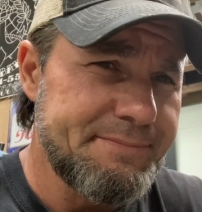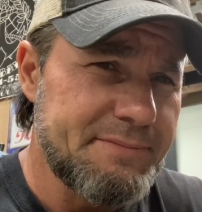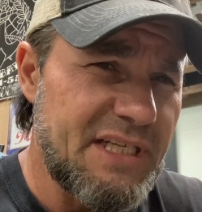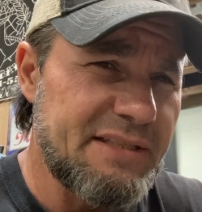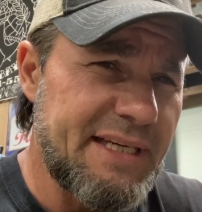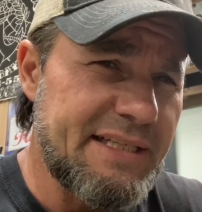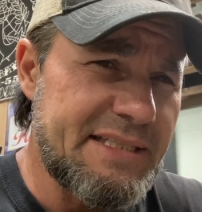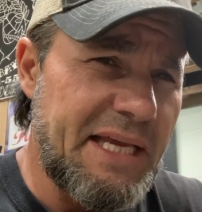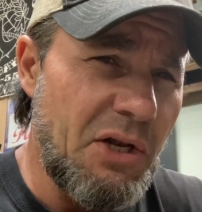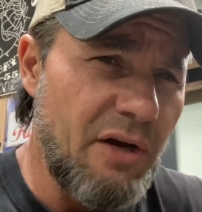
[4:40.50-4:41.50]
And you take
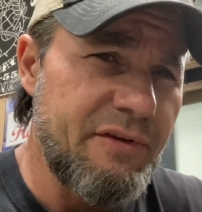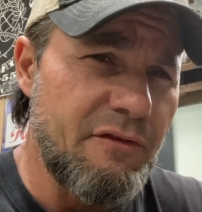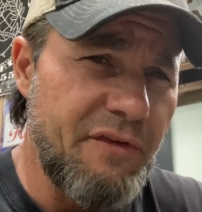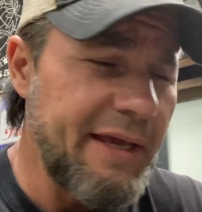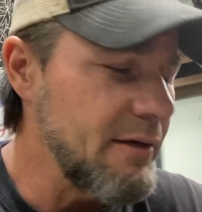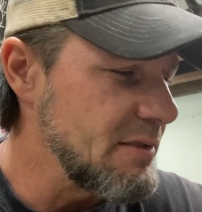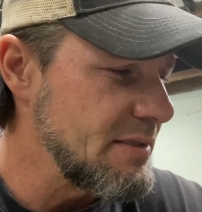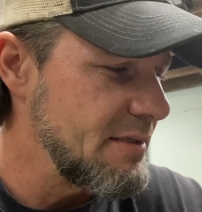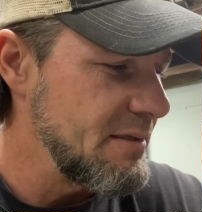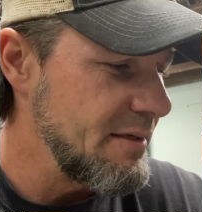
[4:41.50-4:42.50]
skin off your
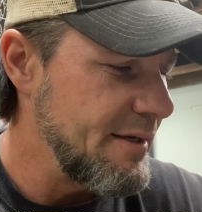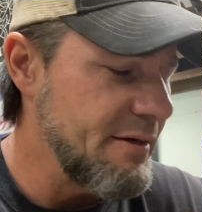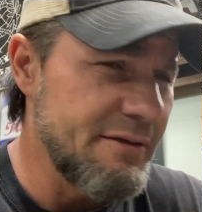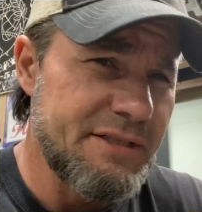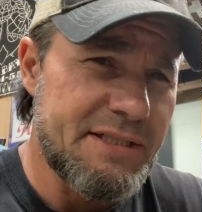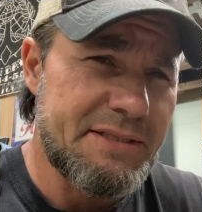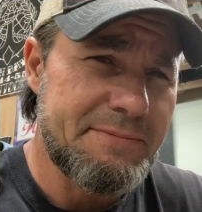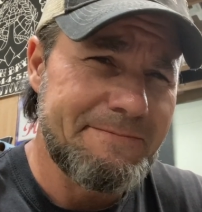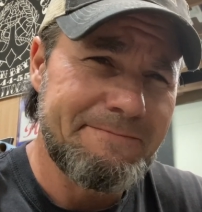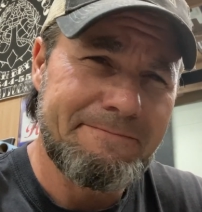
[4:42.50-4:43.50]
fingers, and you're just,
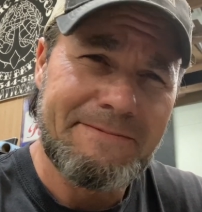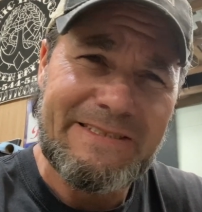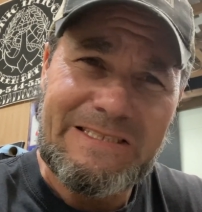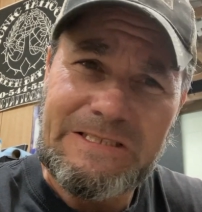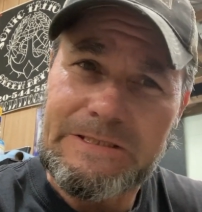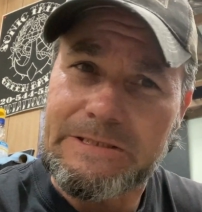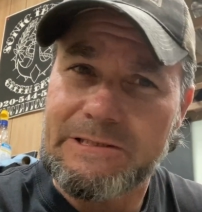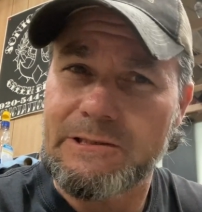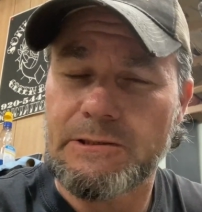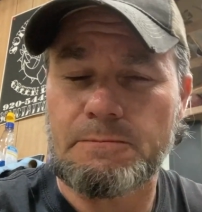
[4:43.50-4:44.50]
you
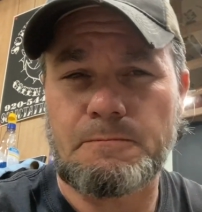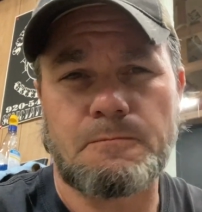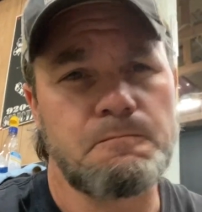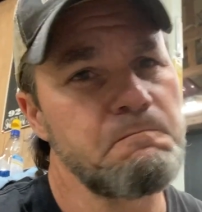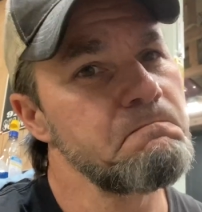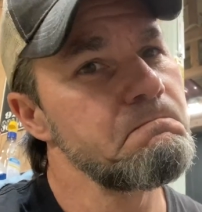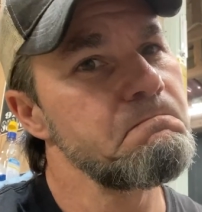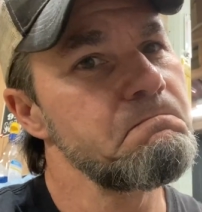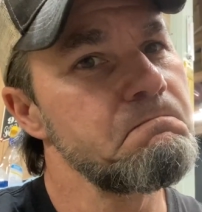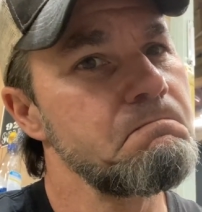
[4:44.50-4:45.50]

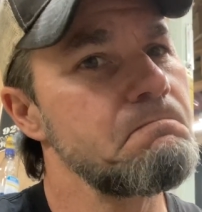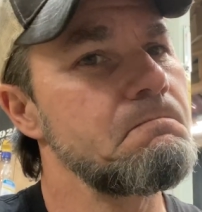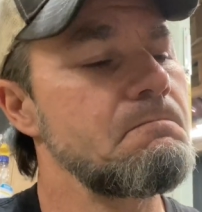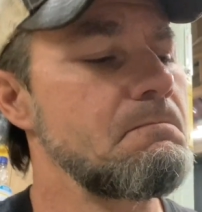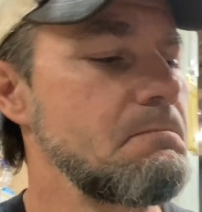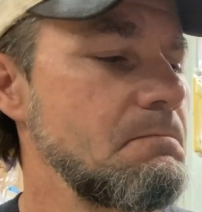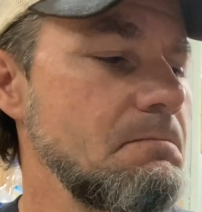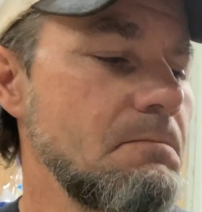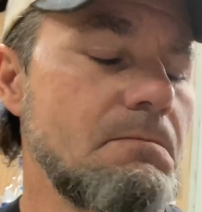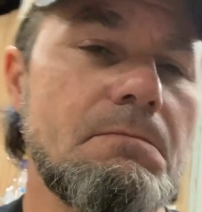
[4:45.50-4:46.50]
know
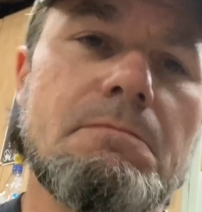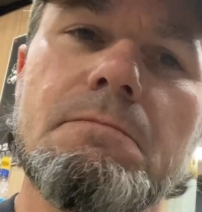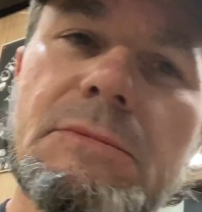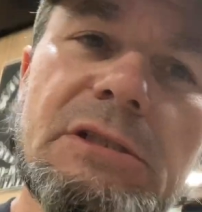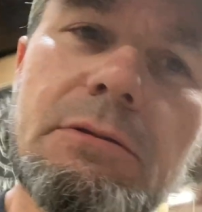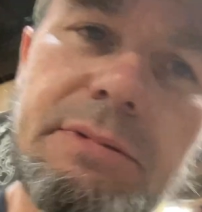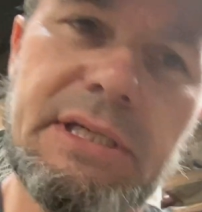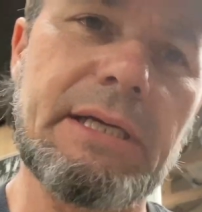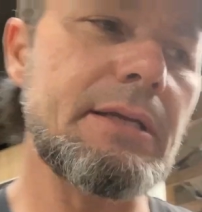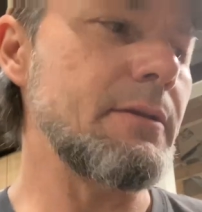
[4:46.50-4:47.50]
what I'm
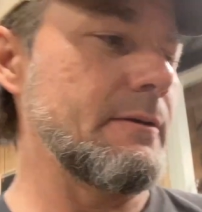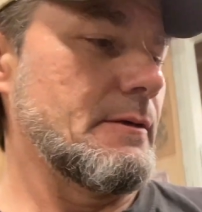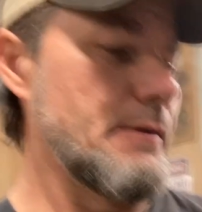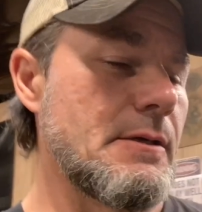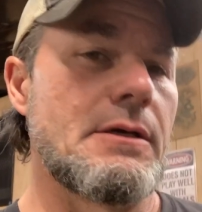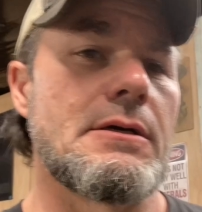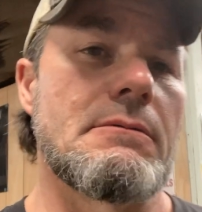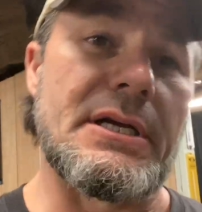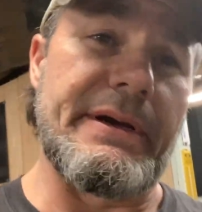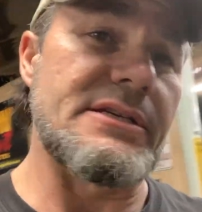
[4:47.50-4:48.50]
saying?
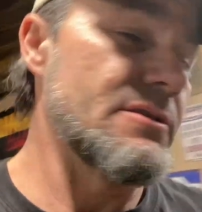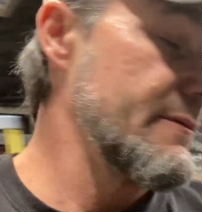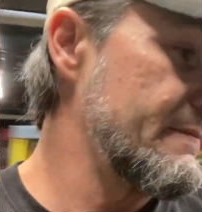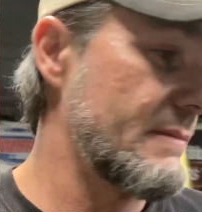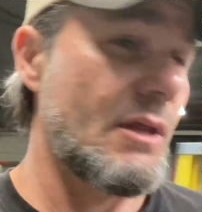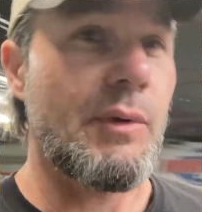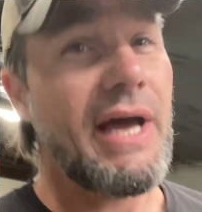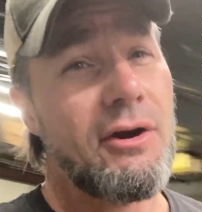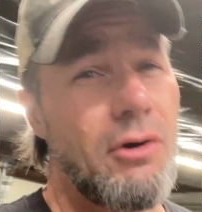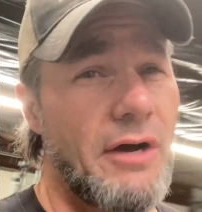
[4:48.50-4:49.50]
Well, anyways, we
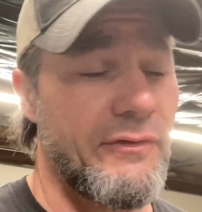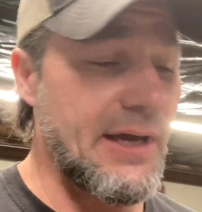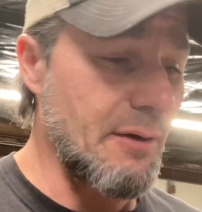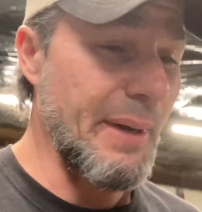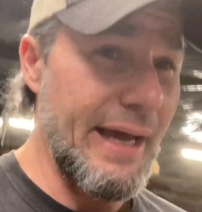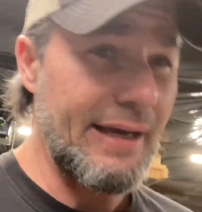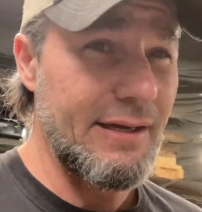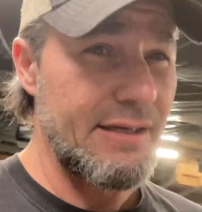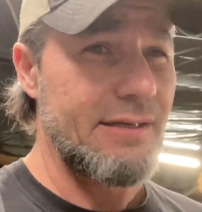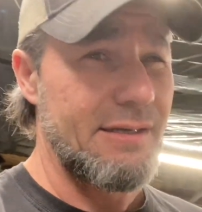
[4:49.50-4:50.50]
got her off, we got her back.
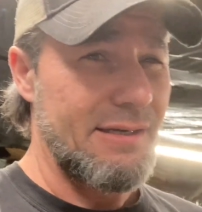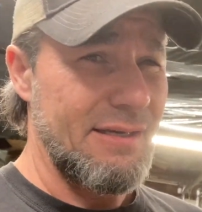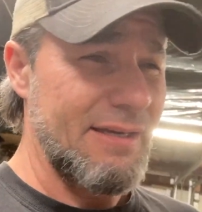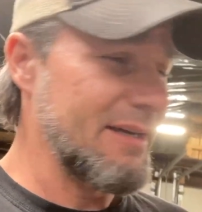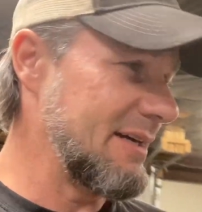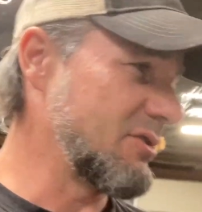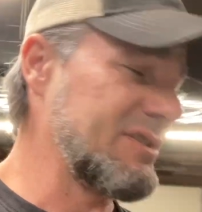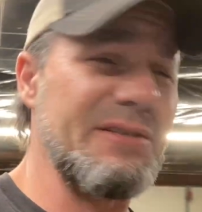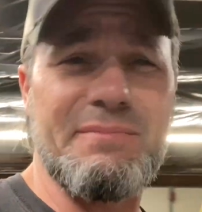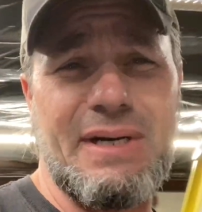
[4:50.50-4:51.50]
Took
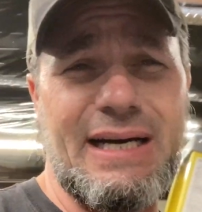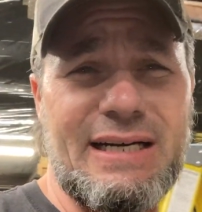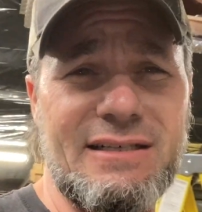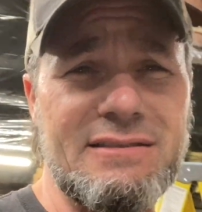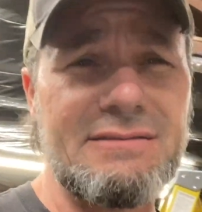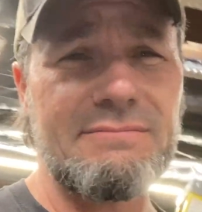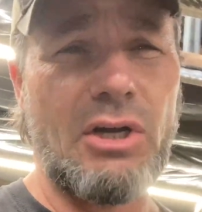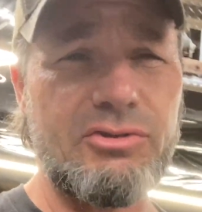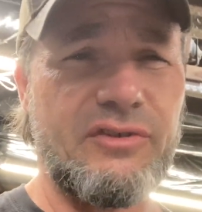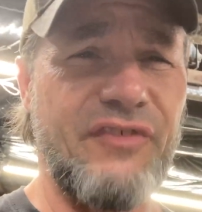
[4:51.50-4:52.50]
some
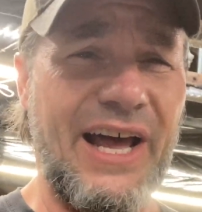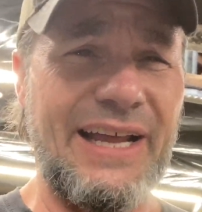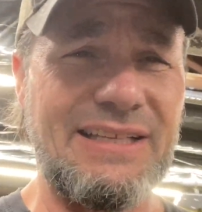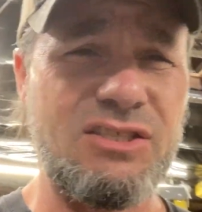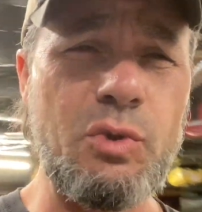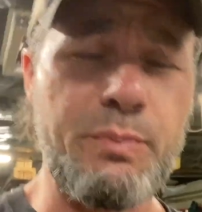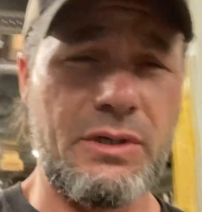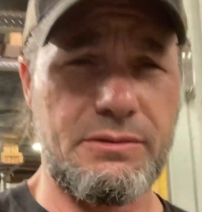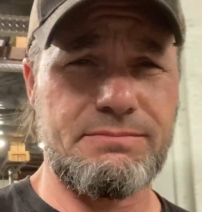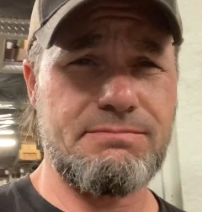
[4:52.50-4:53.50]
ultrafine,
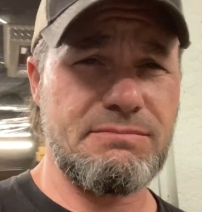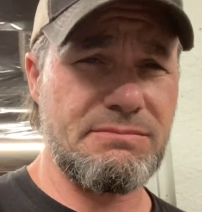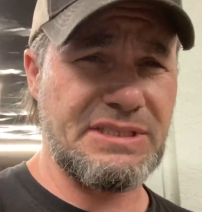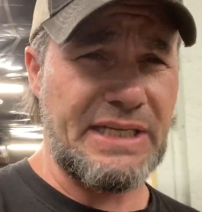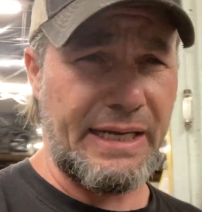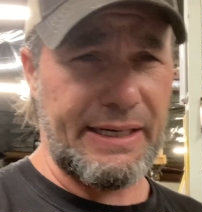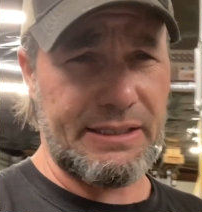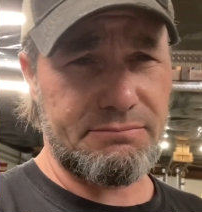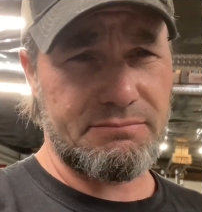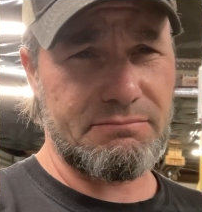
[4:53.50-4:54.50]
supersonic
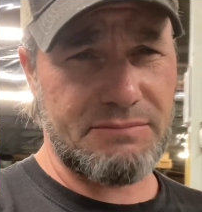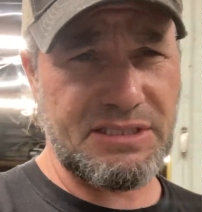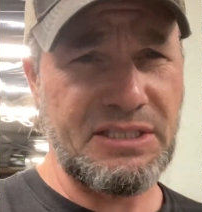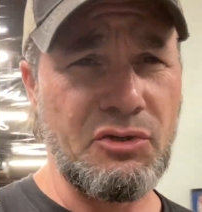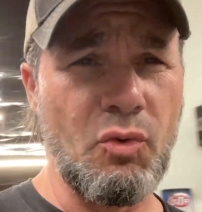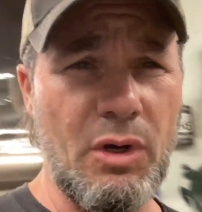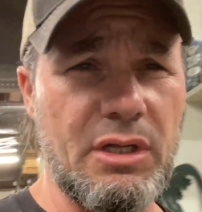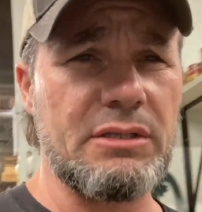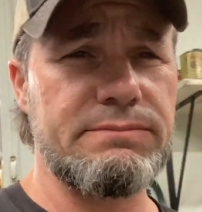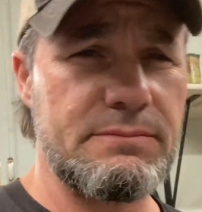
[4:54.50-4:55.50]
steel
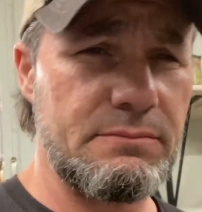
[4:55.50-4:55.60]
wool.